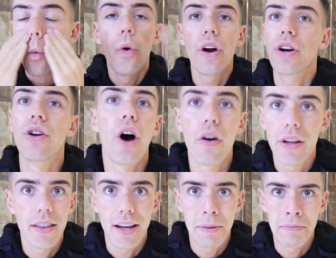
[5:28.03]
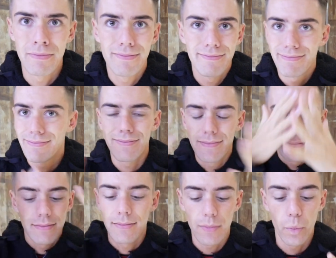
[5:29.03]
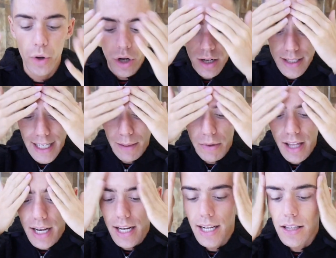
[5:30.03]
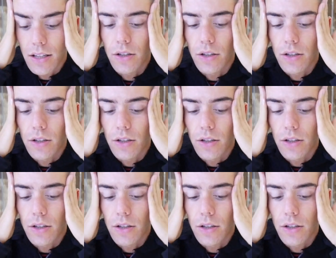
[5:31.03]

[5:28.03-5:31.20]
We're ignoring them. We're not dealing with it. It needs